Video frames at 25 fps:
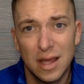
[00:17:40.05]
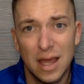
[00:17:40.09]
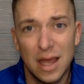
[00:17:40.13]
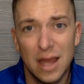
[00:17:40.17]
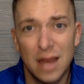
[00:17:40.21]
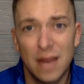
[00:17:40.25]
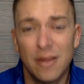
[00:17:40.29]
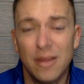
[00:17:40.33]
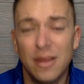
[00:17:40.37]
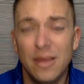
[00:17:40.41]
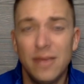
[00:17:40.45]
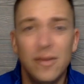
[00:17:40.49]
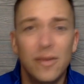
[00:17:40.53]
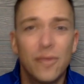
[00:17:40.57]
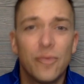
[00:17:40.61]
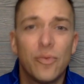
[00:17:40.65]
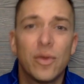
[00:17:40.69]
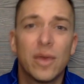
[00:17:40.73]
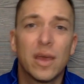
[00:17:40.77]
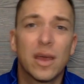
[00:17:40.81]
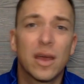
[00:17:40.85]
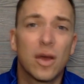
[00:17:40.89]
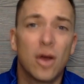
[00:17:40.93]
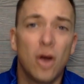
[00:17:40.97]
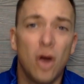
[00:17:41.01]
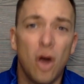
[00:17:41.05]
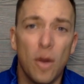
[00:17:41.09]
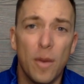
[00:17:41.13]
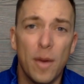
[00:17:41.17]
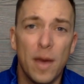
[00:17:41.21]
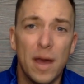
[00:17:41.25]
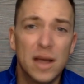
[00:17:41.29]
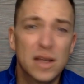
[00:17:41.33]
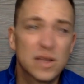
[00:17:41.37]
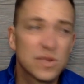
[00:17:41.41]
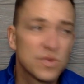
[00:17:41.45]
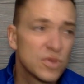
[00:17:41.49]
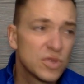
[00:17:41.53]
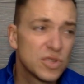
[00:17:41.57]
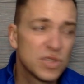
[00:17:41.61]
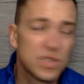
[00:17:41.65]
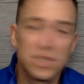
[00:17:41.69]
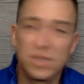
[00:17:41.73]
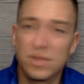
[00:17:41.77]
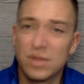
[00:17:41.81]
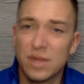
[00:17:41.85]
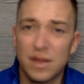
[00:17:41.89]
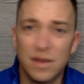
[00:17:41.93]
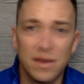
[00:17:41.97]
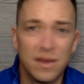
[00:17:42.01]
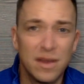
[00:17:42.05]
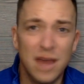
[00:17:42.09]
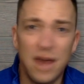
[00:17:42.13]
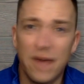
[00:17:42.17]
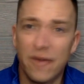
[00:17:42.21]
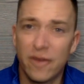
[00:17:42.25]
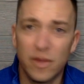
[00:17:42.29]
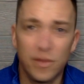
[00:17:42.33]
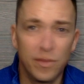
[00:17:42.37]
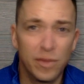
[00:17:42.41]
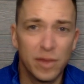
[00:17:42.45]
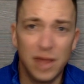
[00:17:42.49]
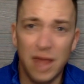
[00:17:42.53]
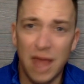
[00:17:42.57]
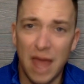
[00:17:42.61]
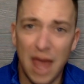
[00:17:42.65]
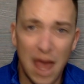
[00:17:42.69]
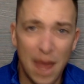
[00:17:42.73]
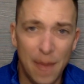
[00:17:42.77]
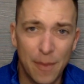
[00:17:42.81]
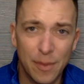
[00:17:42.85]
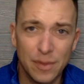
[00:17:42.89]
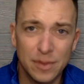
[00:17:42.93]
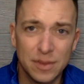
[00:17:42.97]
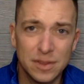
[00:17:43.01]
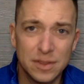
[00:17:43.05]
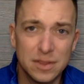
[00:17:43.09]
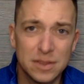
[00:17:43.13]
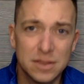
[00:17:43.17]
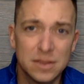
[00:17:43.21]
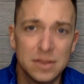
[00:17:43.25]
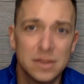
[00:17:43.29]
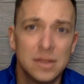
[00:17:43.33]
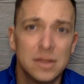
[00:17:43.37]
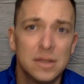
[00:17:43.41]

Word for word: And even if we get callbacks, which is inevitably happens,